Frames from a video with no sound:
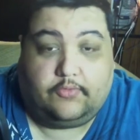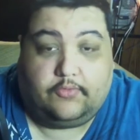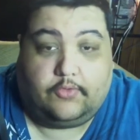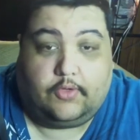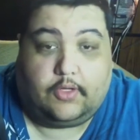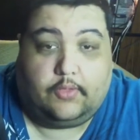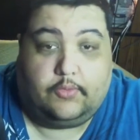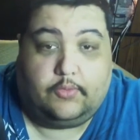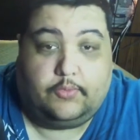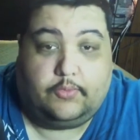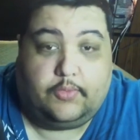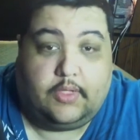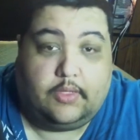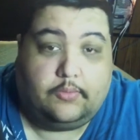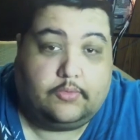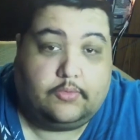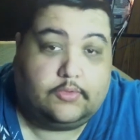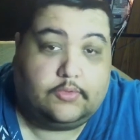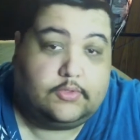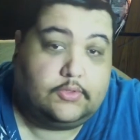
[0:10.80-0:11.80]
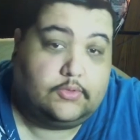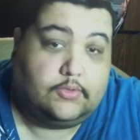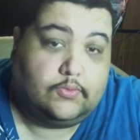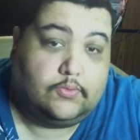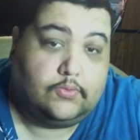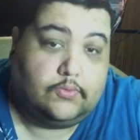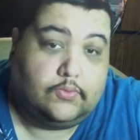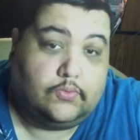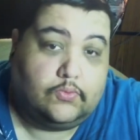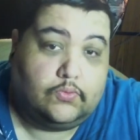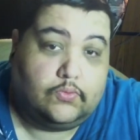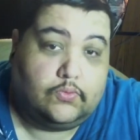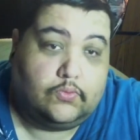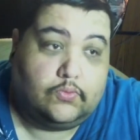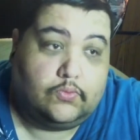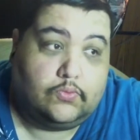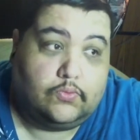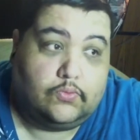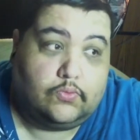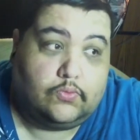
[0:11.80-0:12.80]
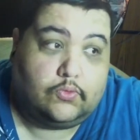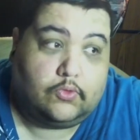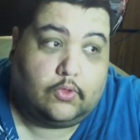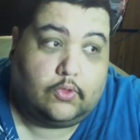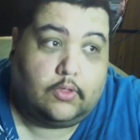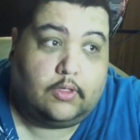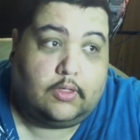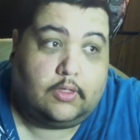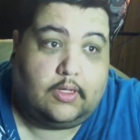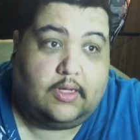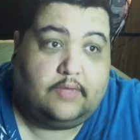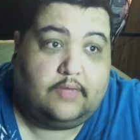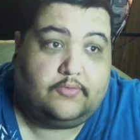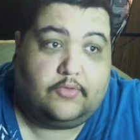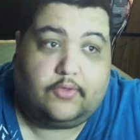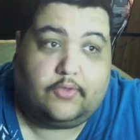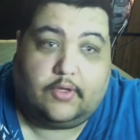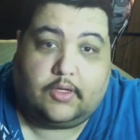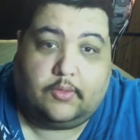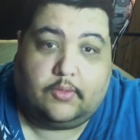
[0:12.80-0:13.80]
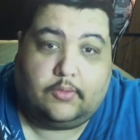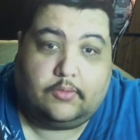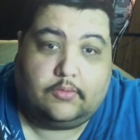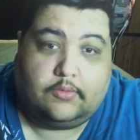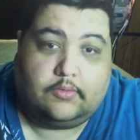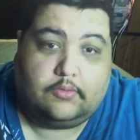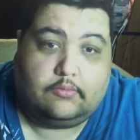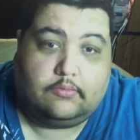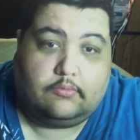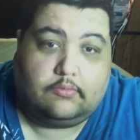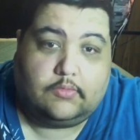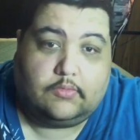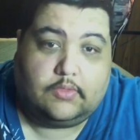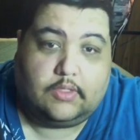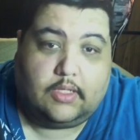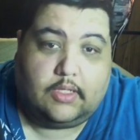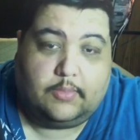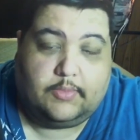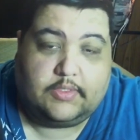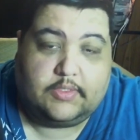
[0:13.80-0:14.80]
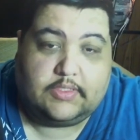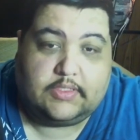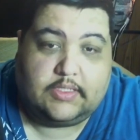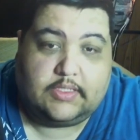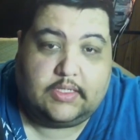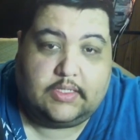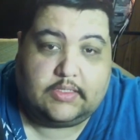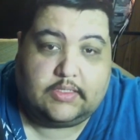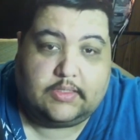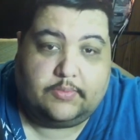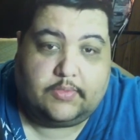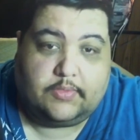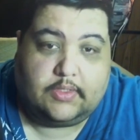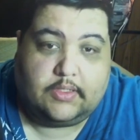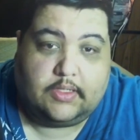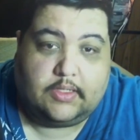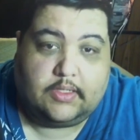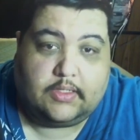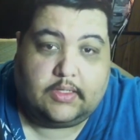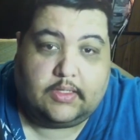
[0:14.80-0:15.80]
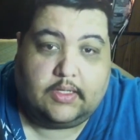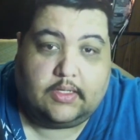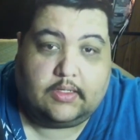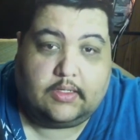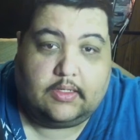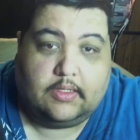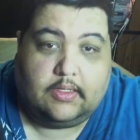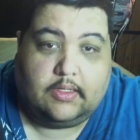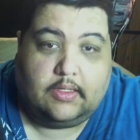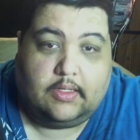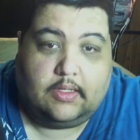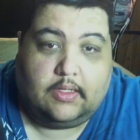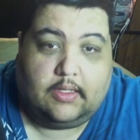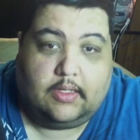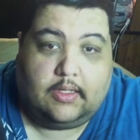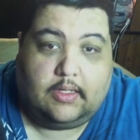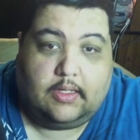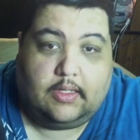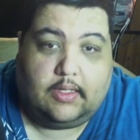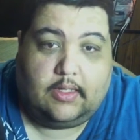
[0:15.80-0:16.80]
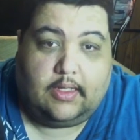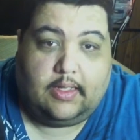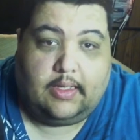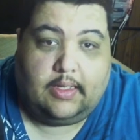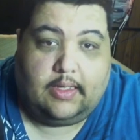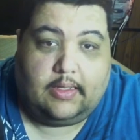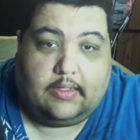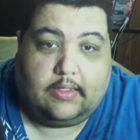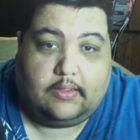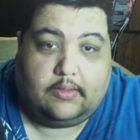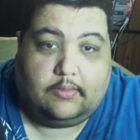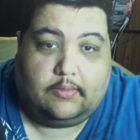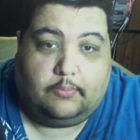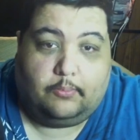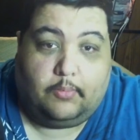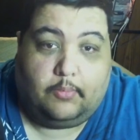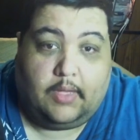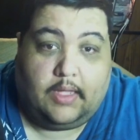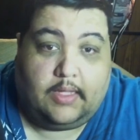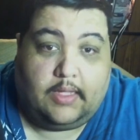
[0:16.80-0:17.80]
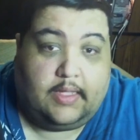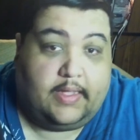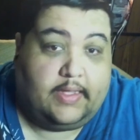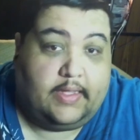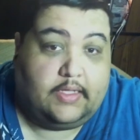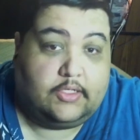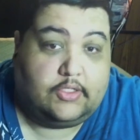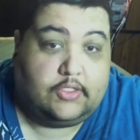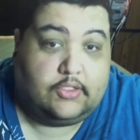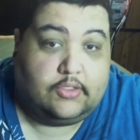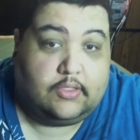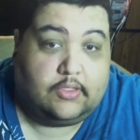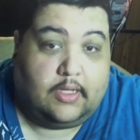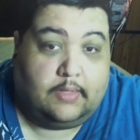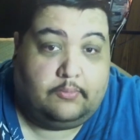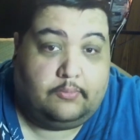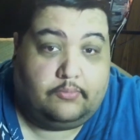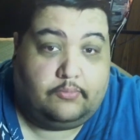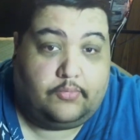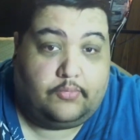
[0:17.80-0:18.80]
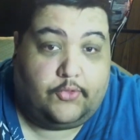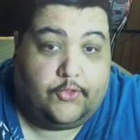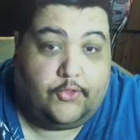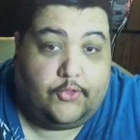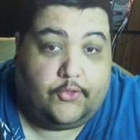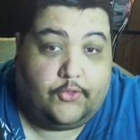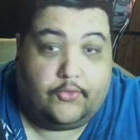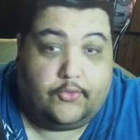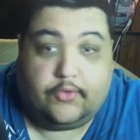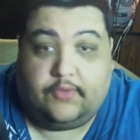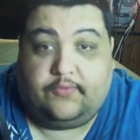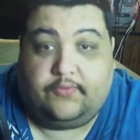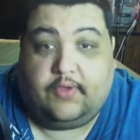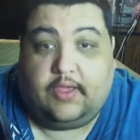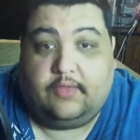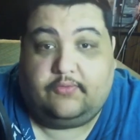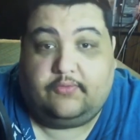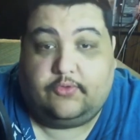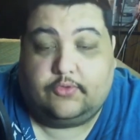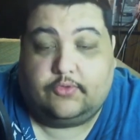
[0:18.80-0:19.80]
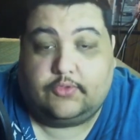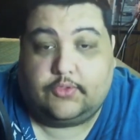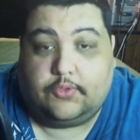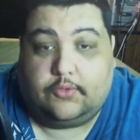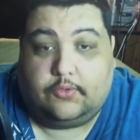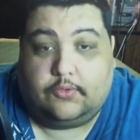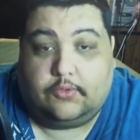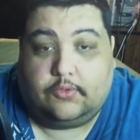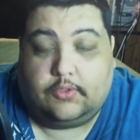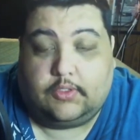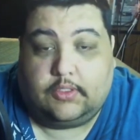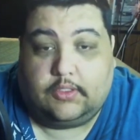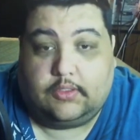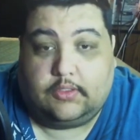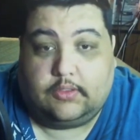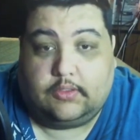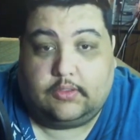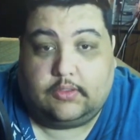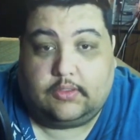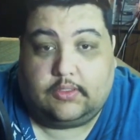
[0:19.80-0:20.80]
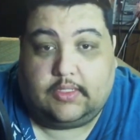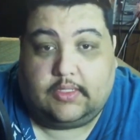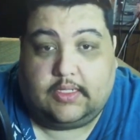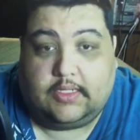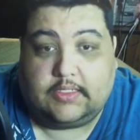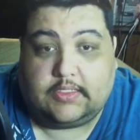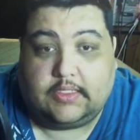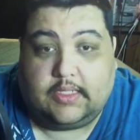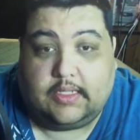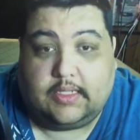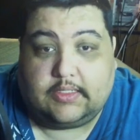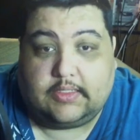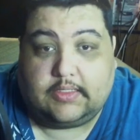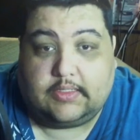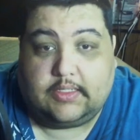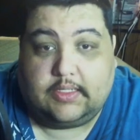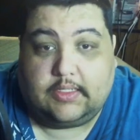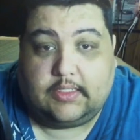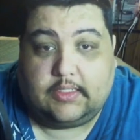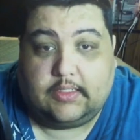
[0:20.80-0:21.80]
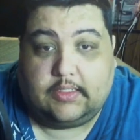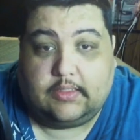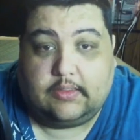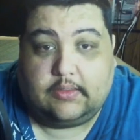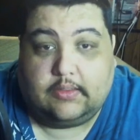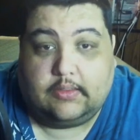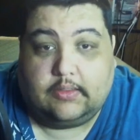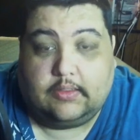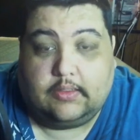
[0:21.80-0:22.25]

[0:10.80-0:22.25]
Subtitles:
thought I would be able to, or I never thought I would come and say something like that. At my age, I'm 35 years old, and that's a lot to take in.